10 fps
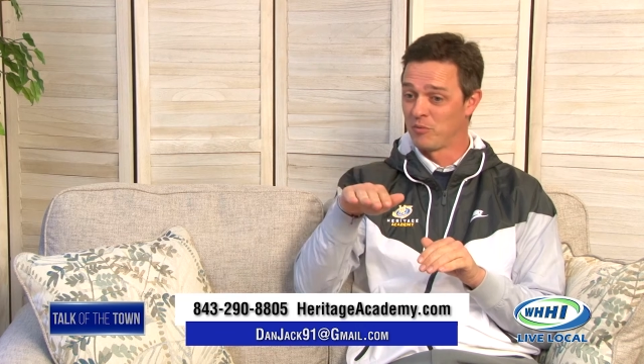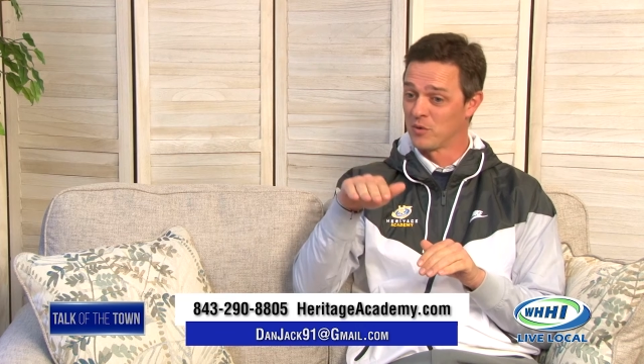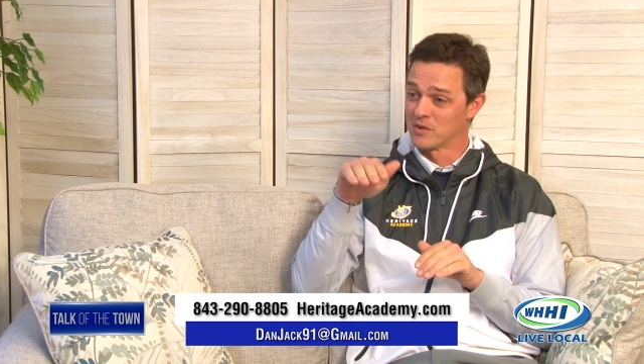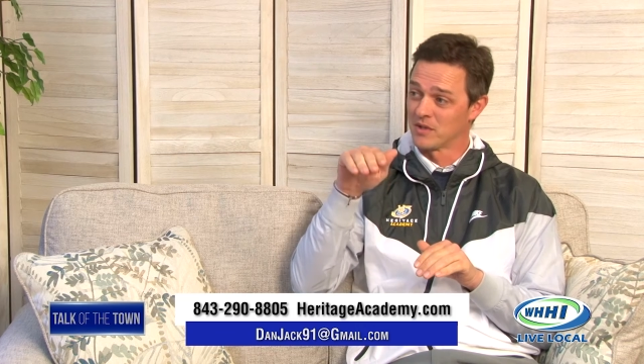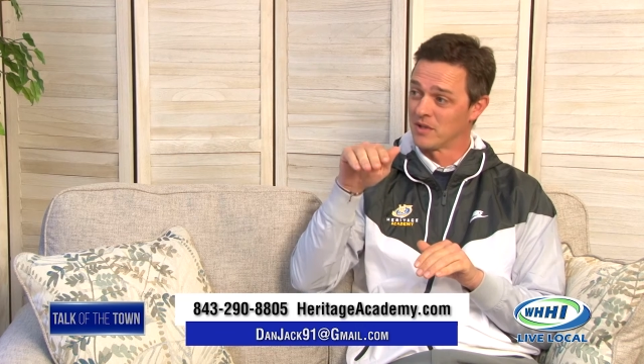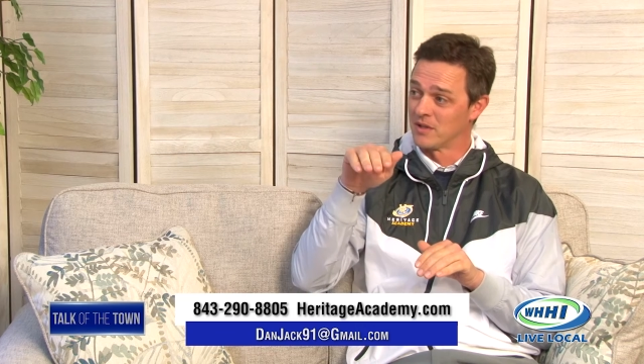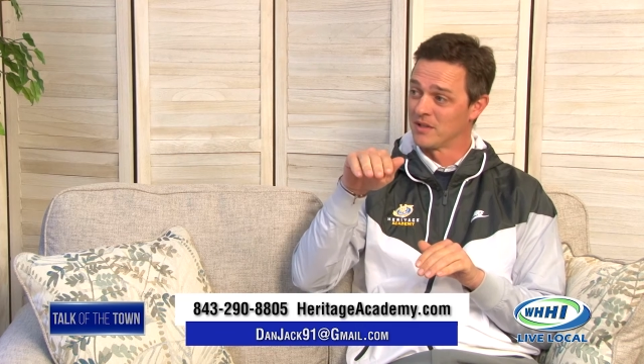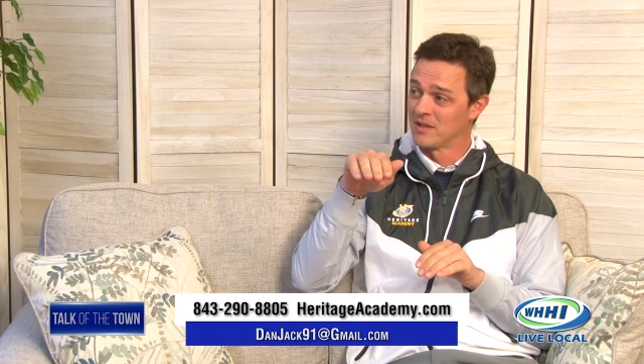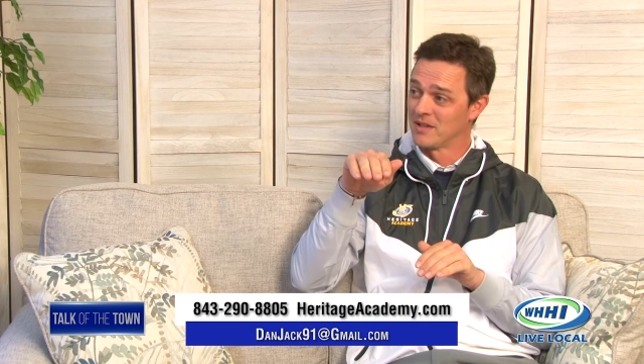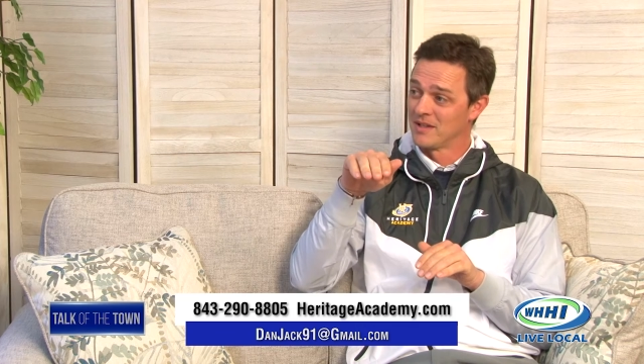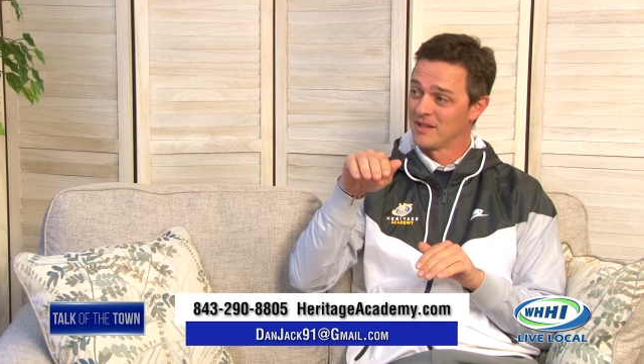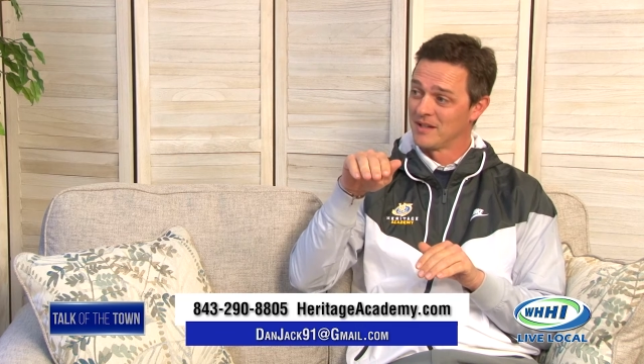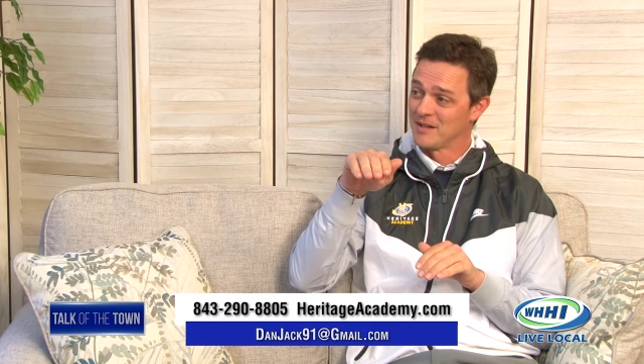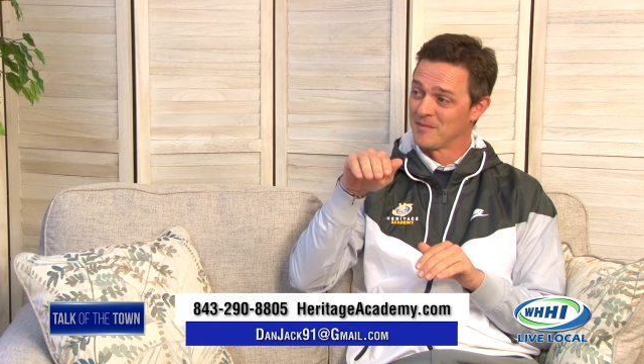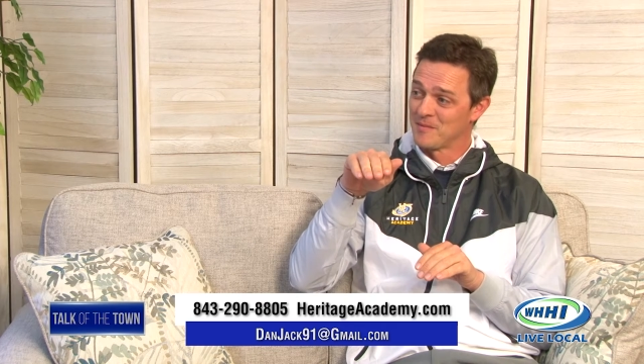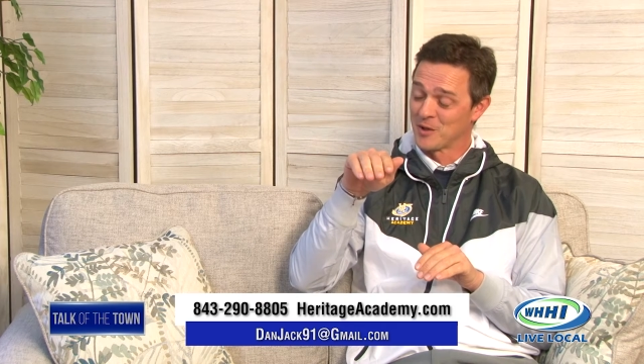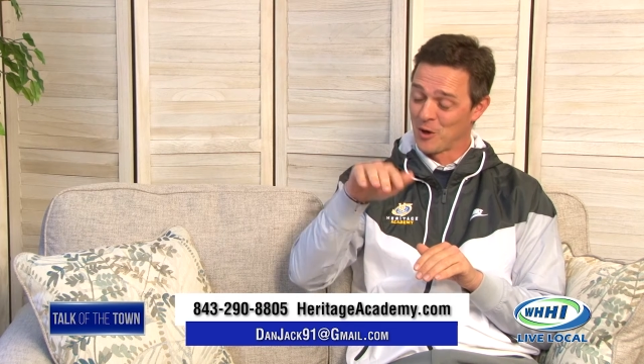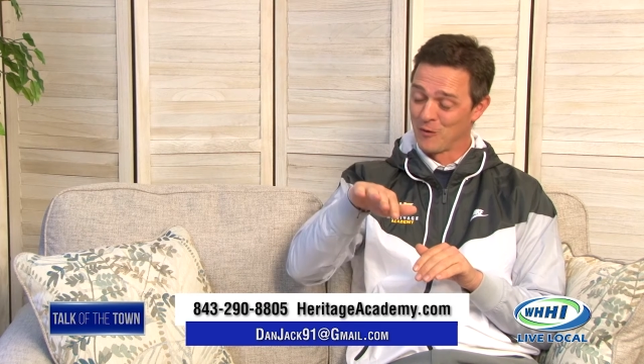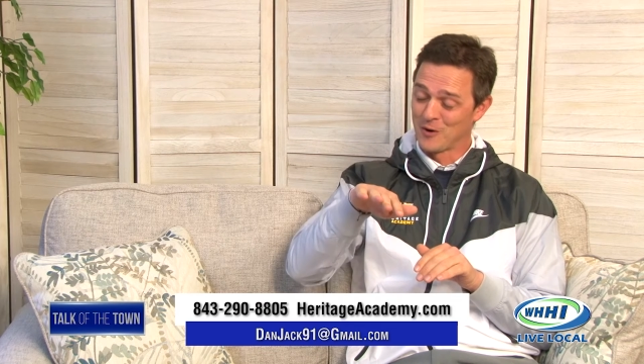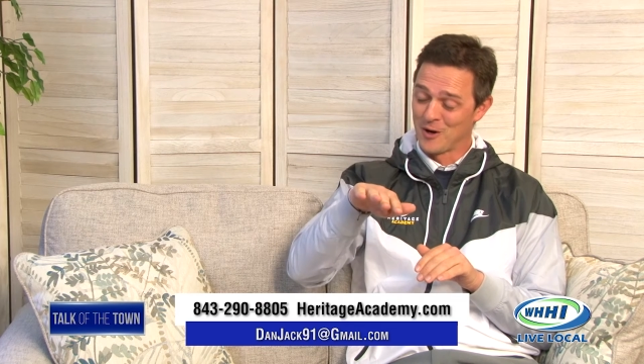balls at the the
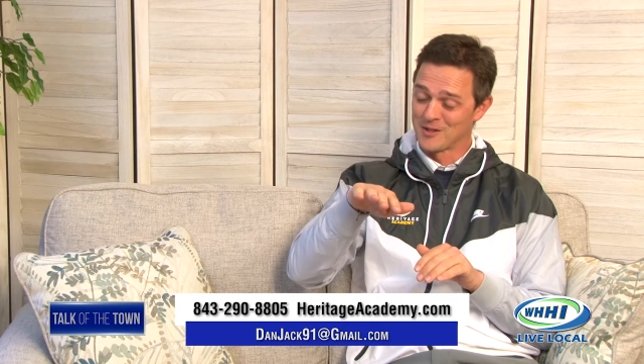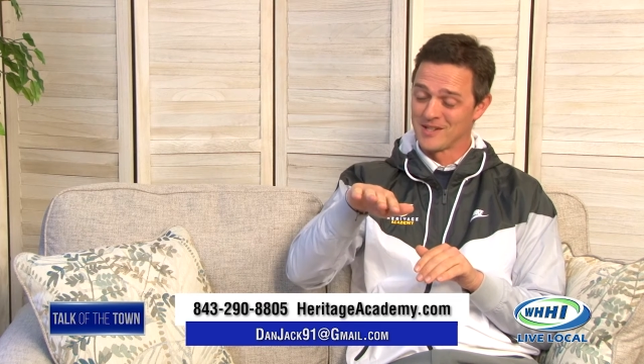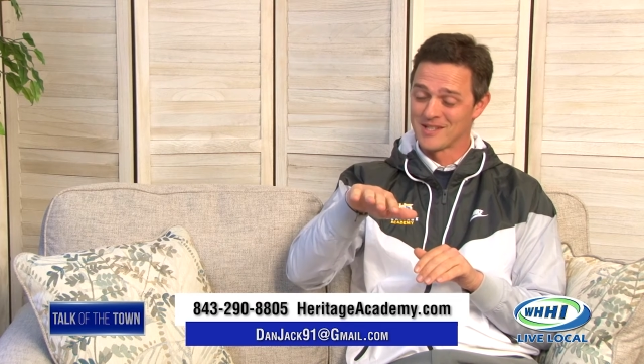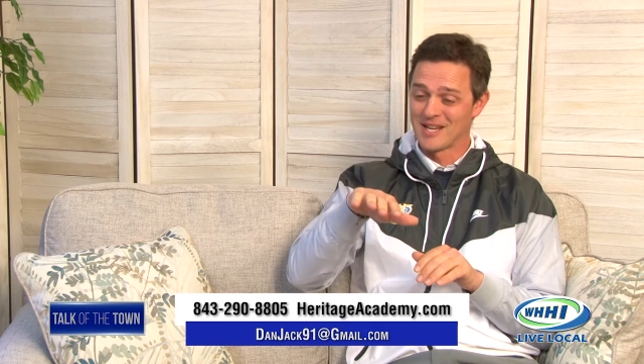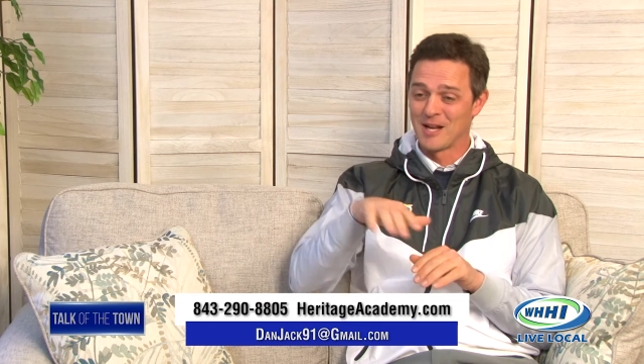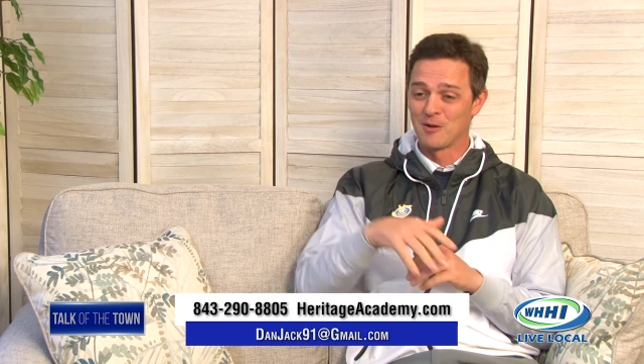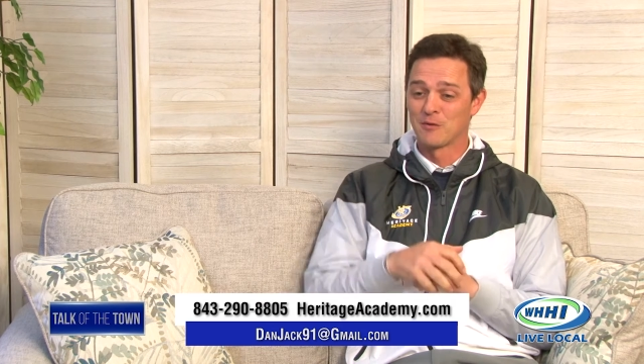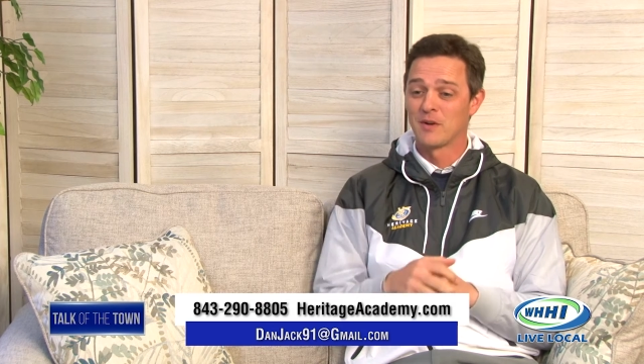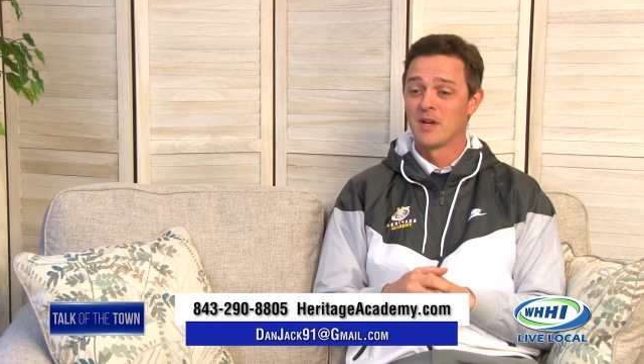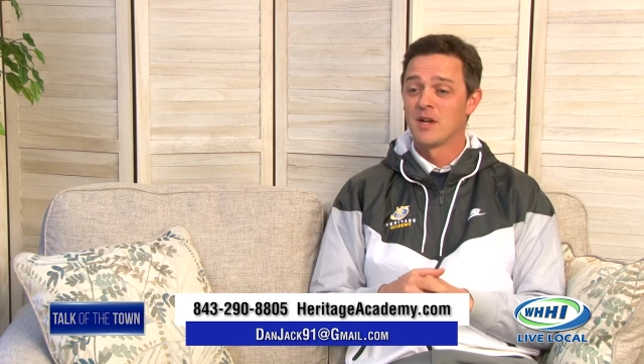golf cart itself.